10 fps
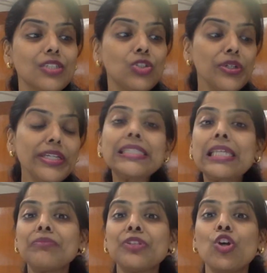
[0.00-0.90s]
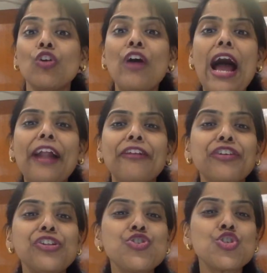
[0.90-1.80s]
doing something of
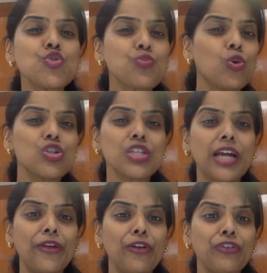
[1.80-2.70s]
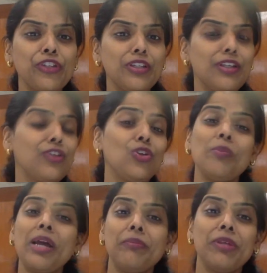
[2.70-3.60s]
adventure sports kind of a thing, you
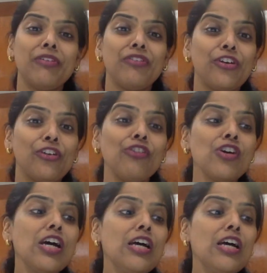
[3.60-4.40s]
might be aware of